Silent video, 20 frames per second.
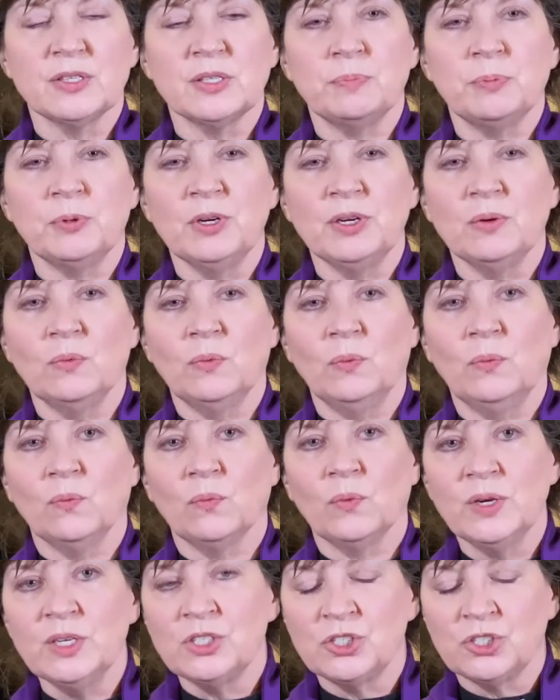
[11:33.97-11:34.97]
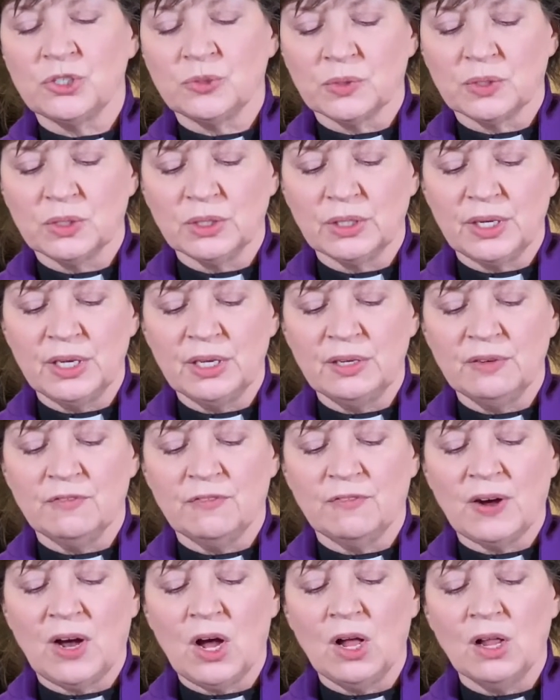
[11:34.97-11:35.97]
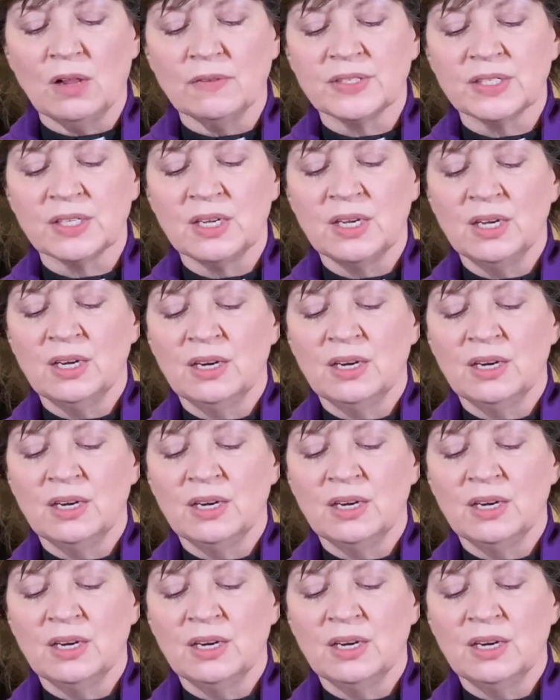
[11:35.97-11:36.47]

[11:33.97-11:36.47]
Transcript: spring ritual involves